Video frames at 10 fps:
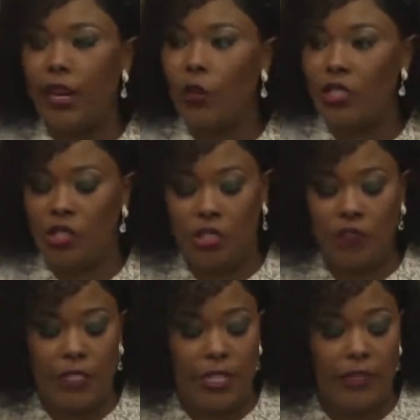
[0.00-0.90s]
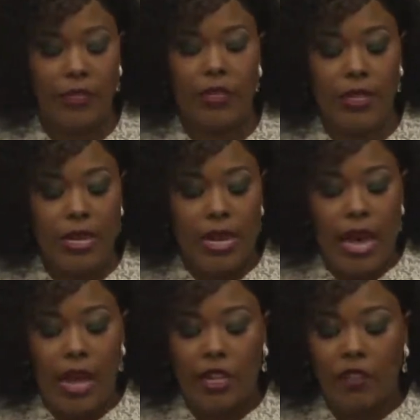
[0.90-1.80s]
acquisition of data
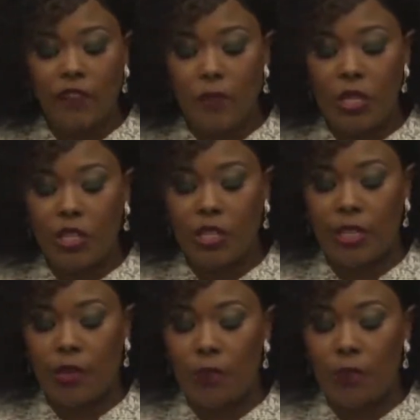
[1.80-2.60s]
and information that are